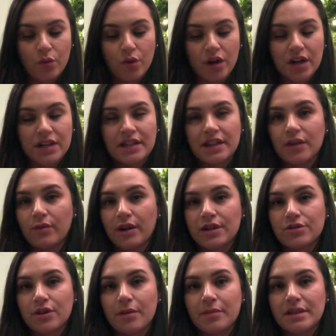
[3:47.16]
worked in the
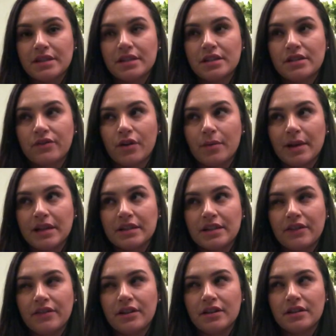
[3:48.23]
restaurant business for about
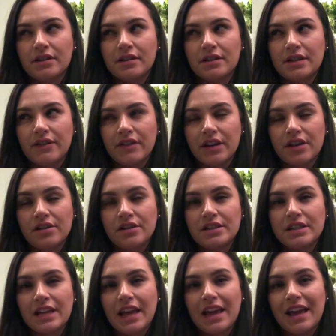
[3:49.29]
seven years,
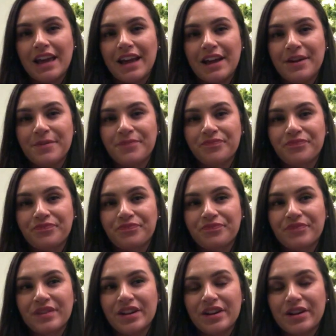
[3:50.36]
and
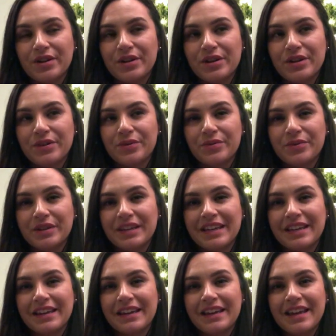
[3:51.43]
you know, you don't
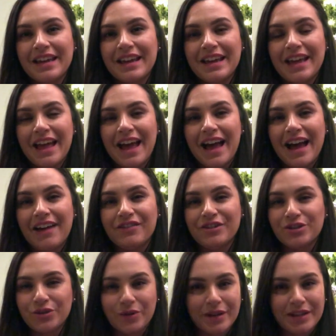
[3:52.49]
really have a
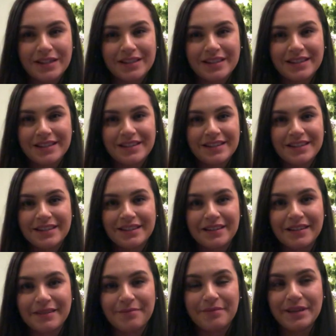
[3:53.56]
choice
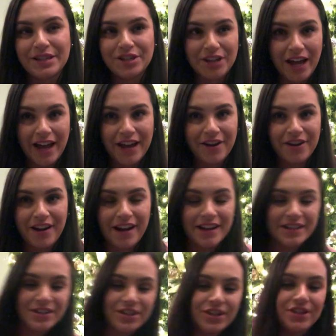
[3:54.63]
to be shy or
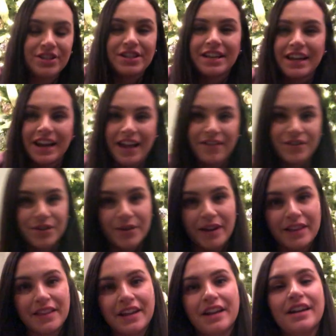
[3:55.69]
not, so you just kind of have to go
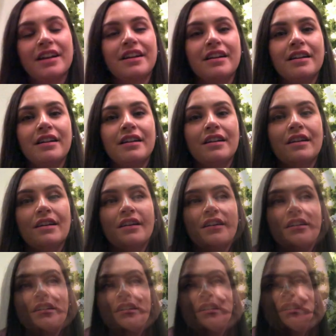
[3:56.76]
out there.
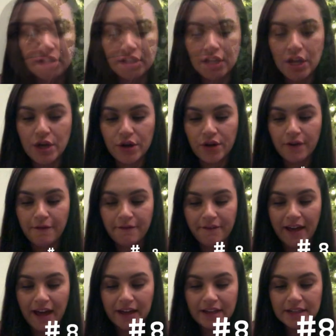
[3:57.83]
So
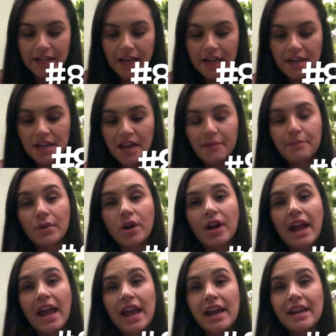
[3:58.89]
fact number
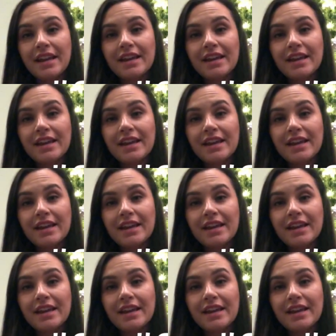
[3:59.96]
eight